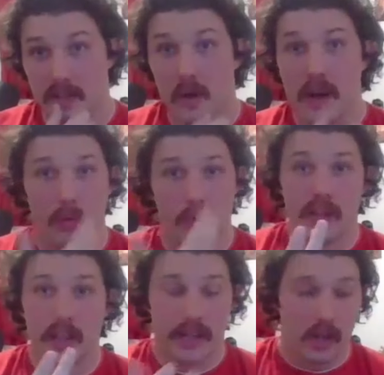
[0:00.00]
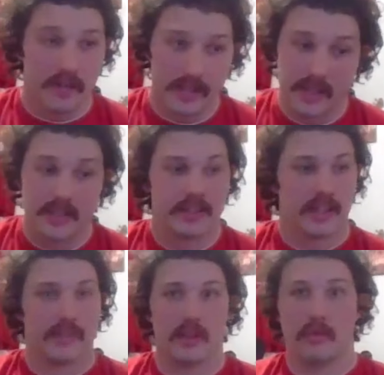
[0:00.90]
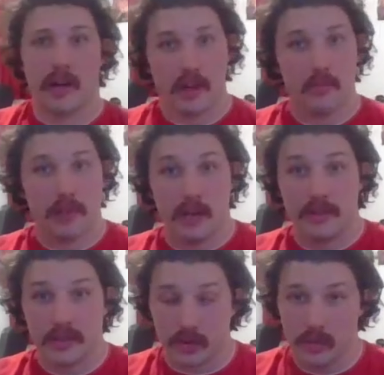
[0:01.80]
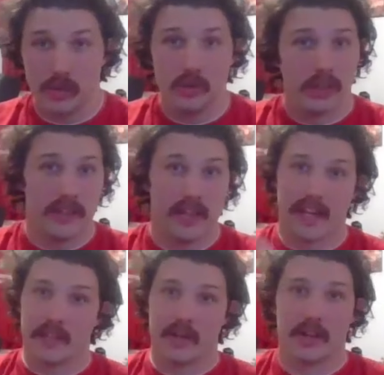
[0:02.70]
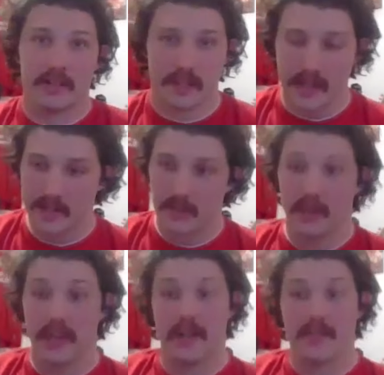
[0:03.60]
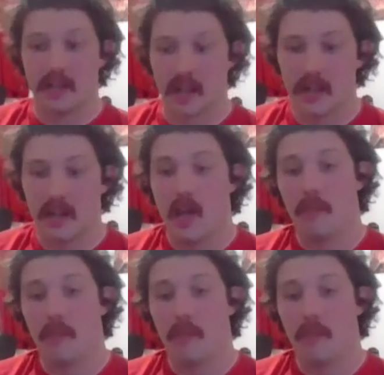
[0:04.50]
did quite well like overseas. Like if the radio play was cool and like it got us the attention we needed to get.